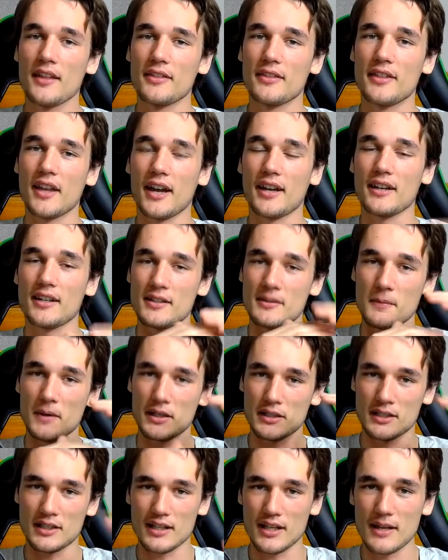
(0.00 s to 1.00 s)
that is
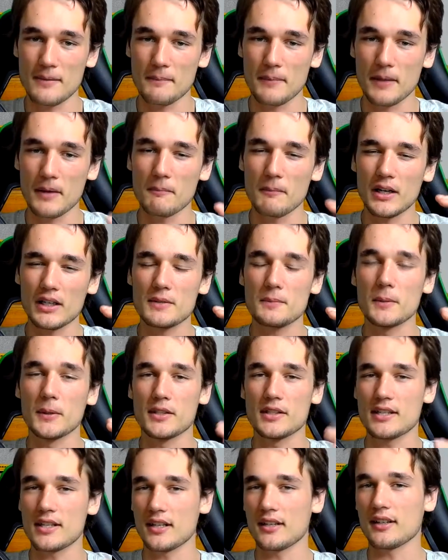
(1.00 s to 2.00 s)
much deeper, much more
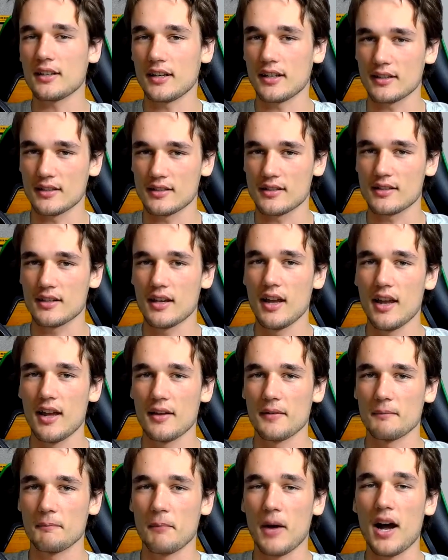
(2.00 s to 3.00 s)
serious,
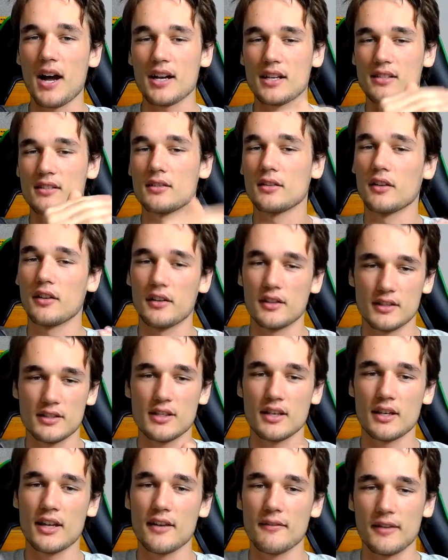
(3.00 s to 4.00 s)
past all this
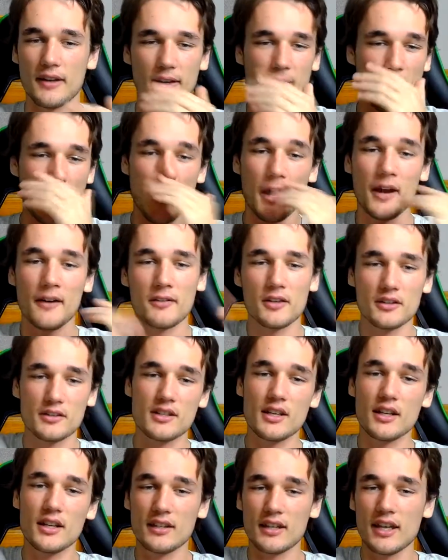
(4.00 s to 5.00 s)
giving. And of course,
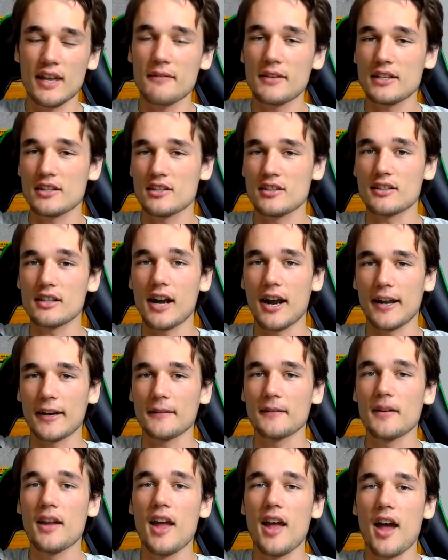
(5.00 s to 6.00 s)
the giving's great.
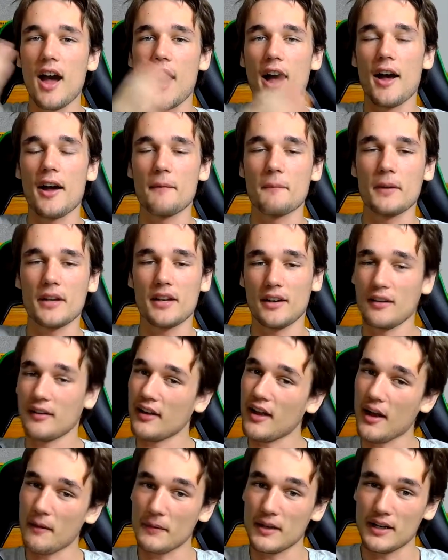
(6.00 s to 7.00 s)
I
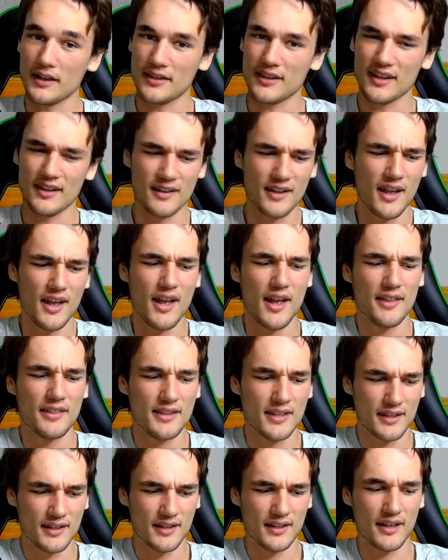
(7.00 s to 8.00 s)
mean, I think
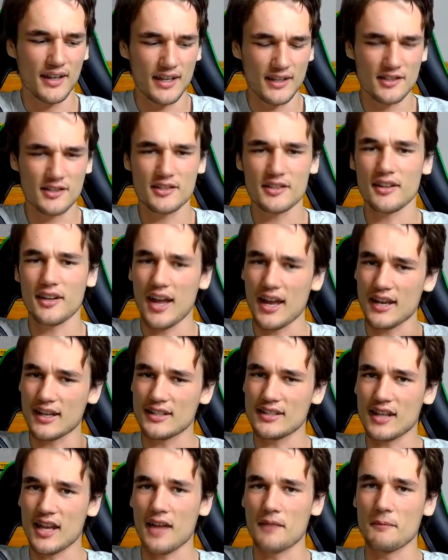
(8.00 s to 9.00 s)
the Easter
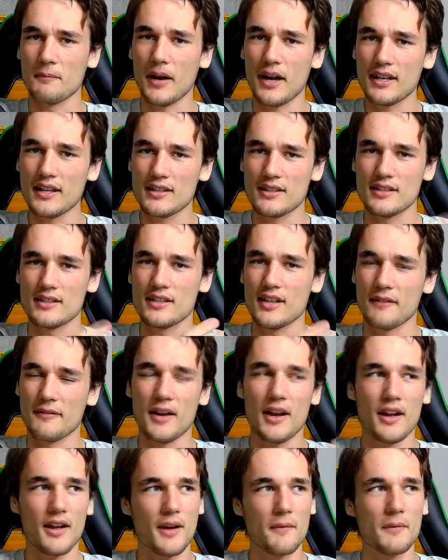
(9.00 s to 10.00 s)
eggs and bunnies and stuff,
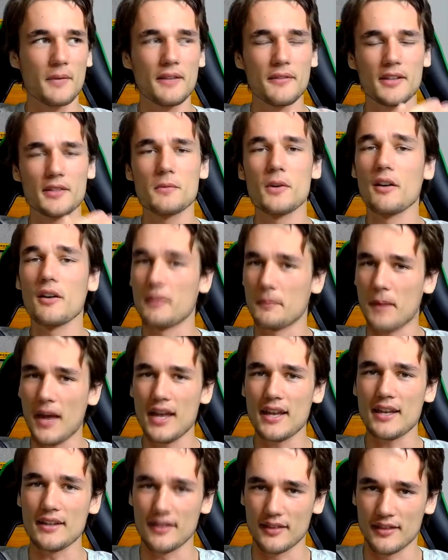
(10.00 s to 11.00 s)
I believe that's more of a
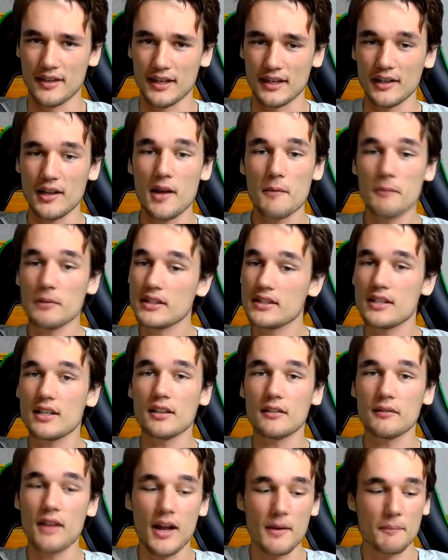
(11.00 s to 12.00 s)
pagan thing. But
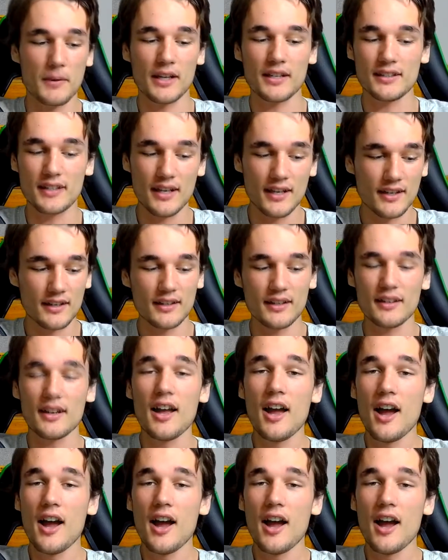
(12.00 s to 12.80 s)
still, I partake in it.